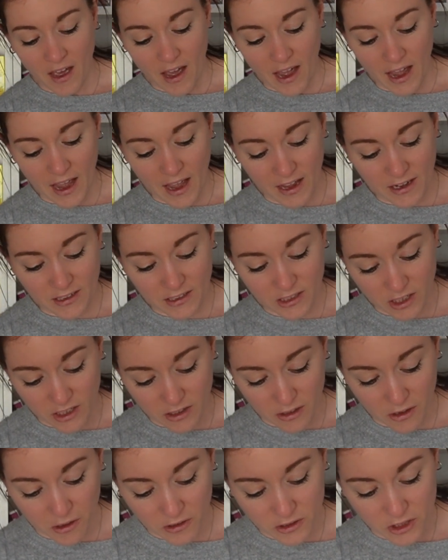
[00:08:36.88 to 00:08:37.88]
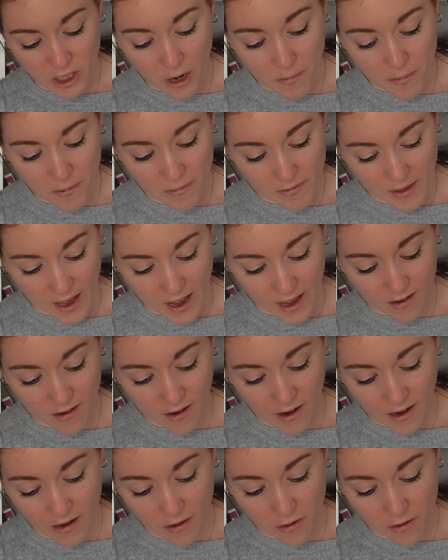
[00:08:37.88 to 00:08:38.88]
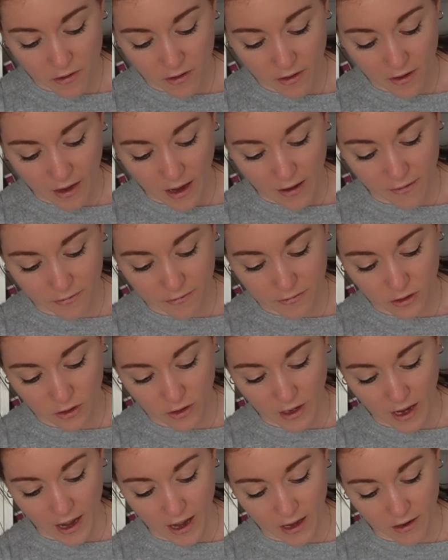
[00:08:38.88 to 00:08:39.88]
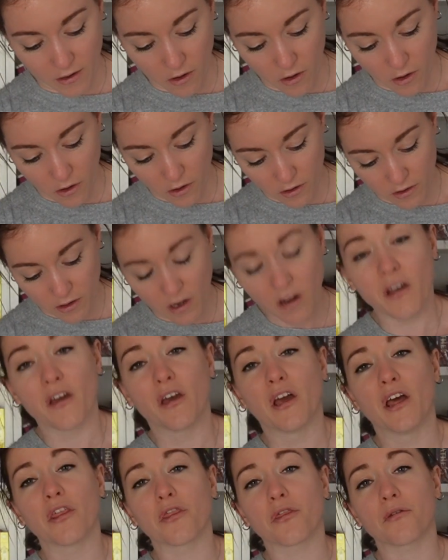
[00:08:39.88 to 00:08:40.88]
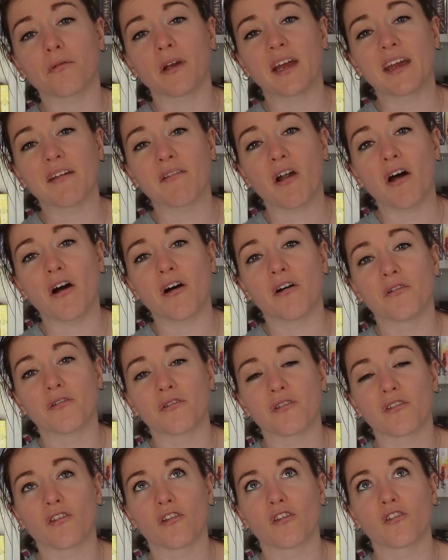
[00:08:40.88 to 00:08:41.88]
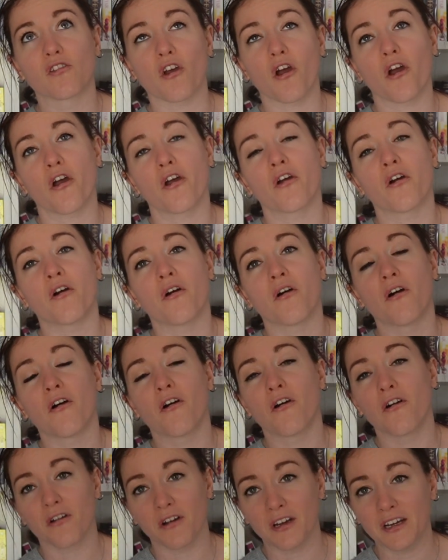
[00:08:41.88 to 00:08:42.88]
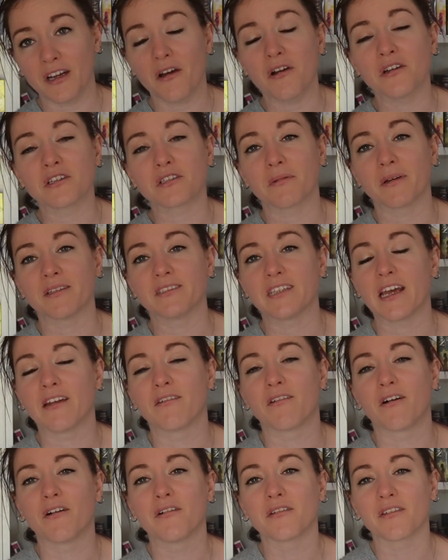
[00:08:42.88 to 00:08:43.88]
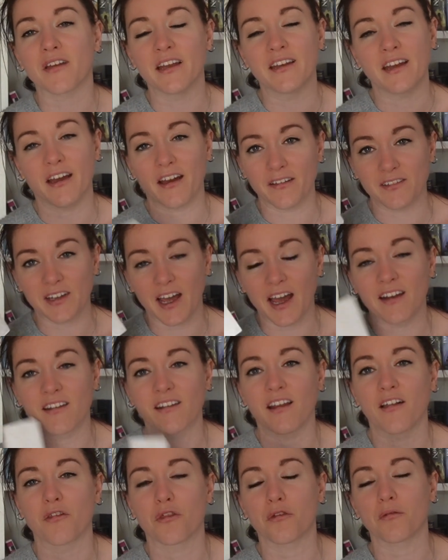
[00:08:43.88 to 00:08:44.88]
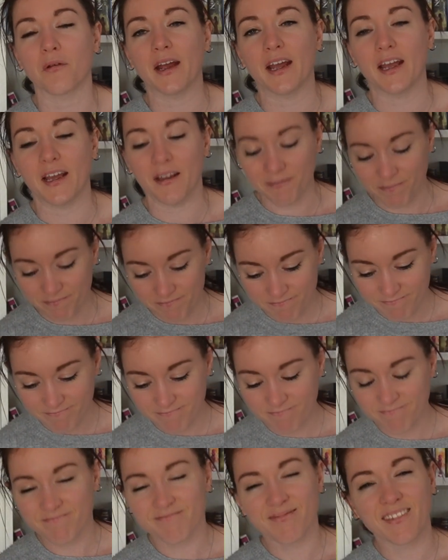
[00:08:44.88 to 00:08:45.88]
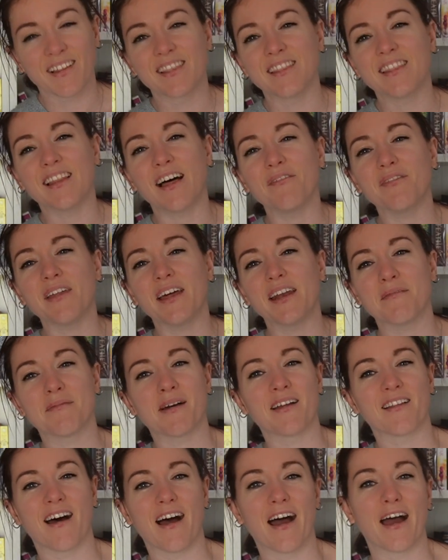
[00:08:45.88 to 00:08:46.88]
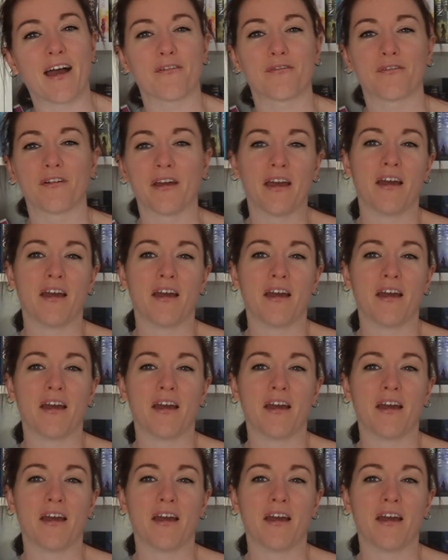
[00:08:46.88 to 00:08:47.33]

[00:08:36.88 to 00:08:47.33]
And on top of that, I also have to add on 3 rolls. So already on to my 10 rolls, I now have to add another 3. Love that in my life.